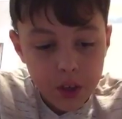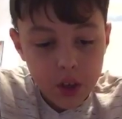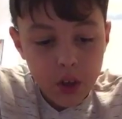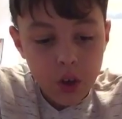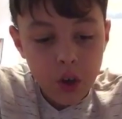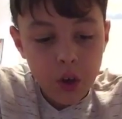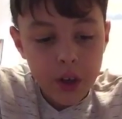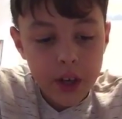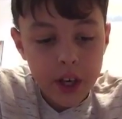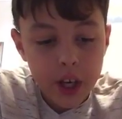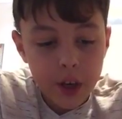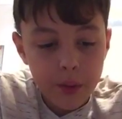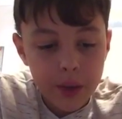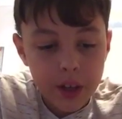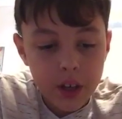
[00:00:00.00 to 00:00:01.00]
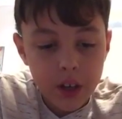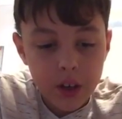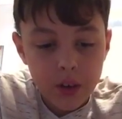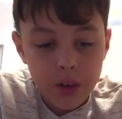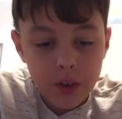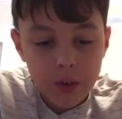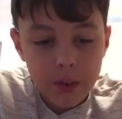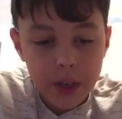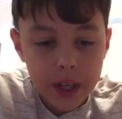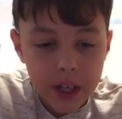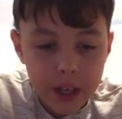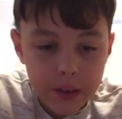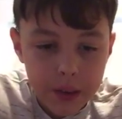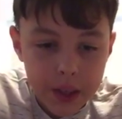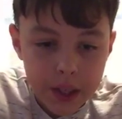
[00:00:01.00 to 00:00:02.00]
Oh, and here we go. We
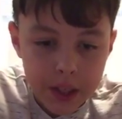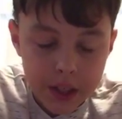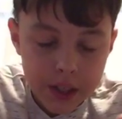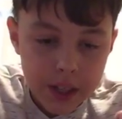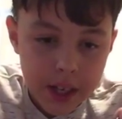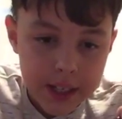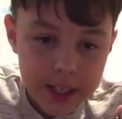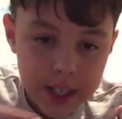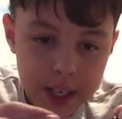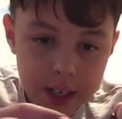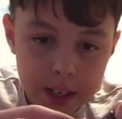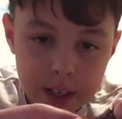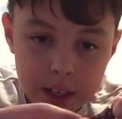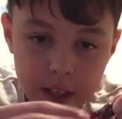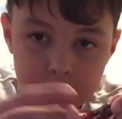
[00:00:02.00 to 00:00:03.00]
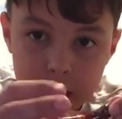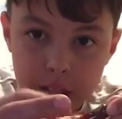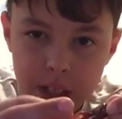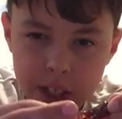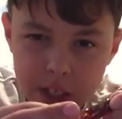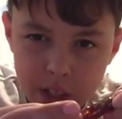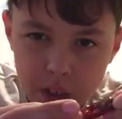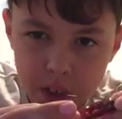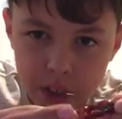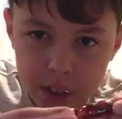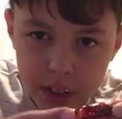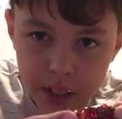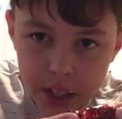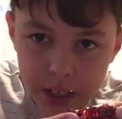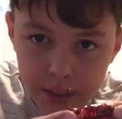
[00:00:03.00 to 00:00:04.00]
got one of these guys again. He has the hook
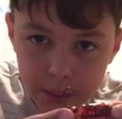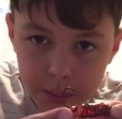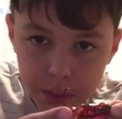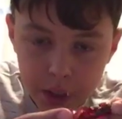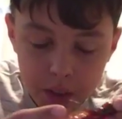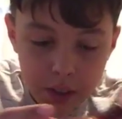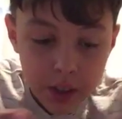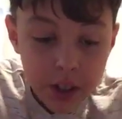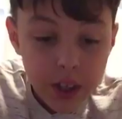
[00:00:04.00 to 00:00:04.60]
inside of him, though.